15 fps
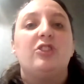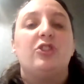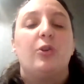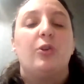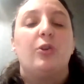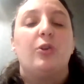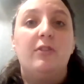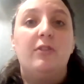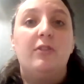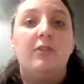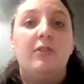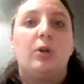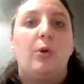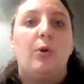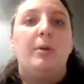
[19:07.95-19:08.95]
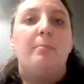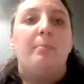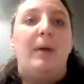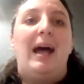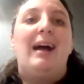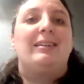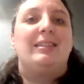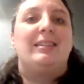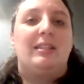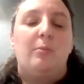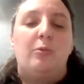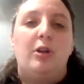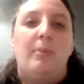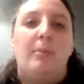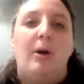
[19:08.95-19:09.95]
So even though we're going back to
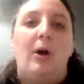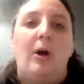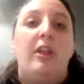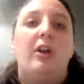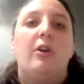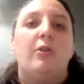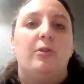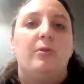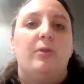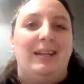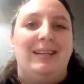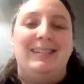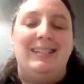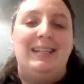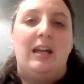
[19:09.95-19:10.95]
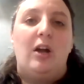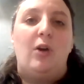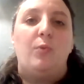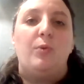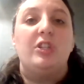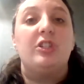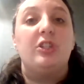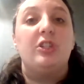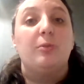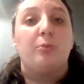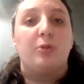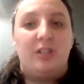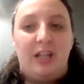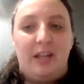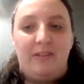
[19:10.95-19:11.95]
someone about their own idea, we still
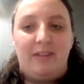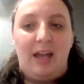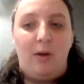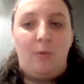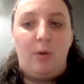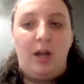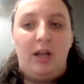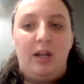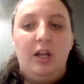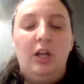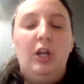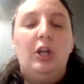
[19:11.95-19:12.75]
present that way.